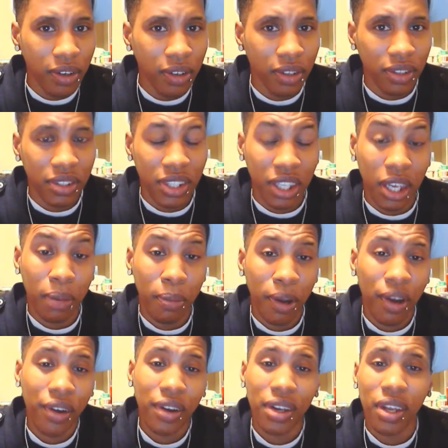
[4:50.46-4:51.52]
to get
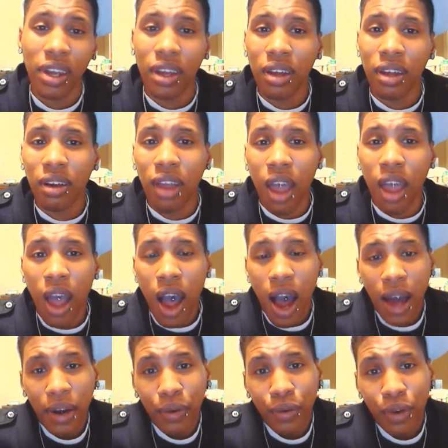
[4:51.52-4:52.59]
married, and
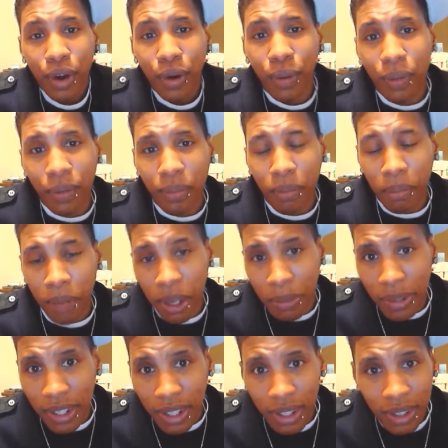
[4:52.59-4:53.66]
I don't know,
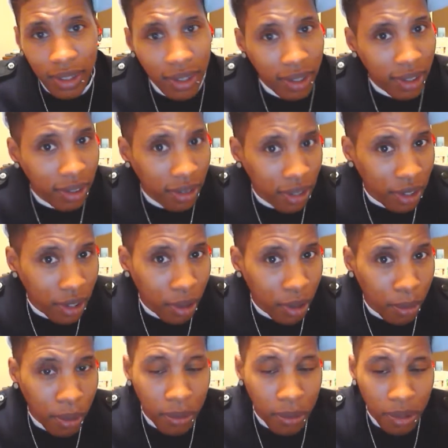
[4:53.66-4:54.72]
maybe you know,
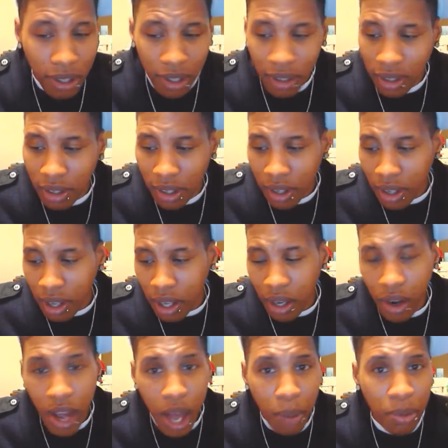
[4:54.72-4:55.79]
maybe
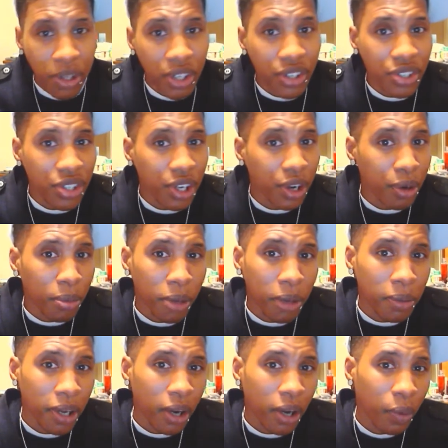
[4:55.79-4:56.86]
it'll happen this year.
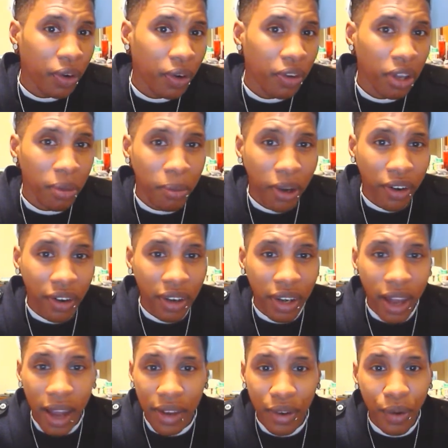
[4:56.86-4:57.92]
Maybe I will get
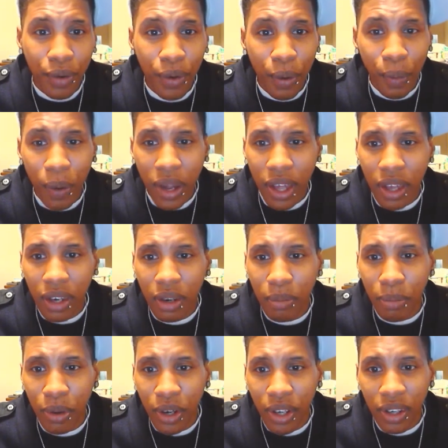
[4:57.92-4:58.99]
married. I don't know when,
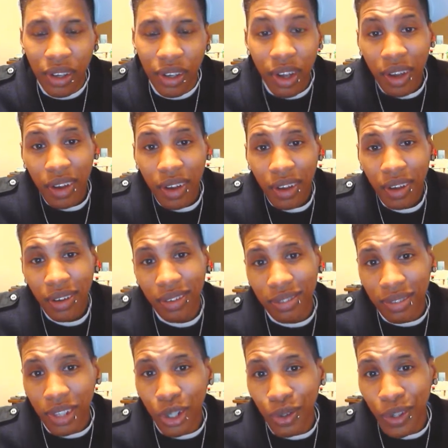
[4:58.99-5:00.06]
but
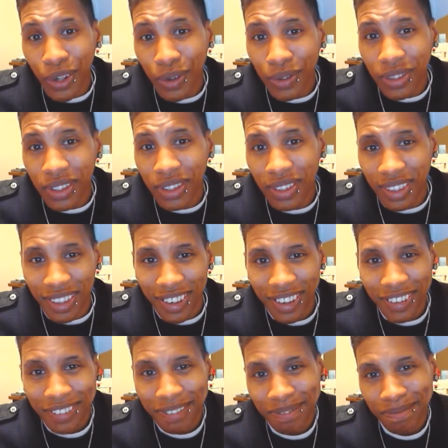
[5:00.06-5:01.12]
who knows, you
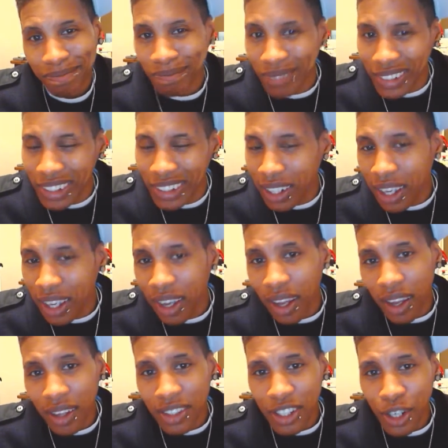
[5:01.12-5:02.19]
know.
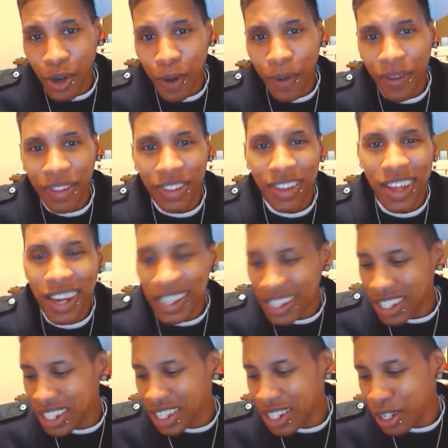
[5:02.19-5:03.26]
So
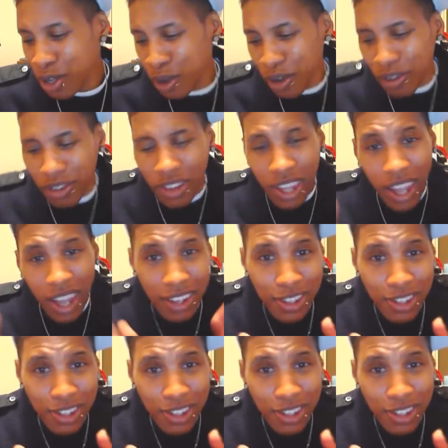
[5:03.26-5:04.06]
that's the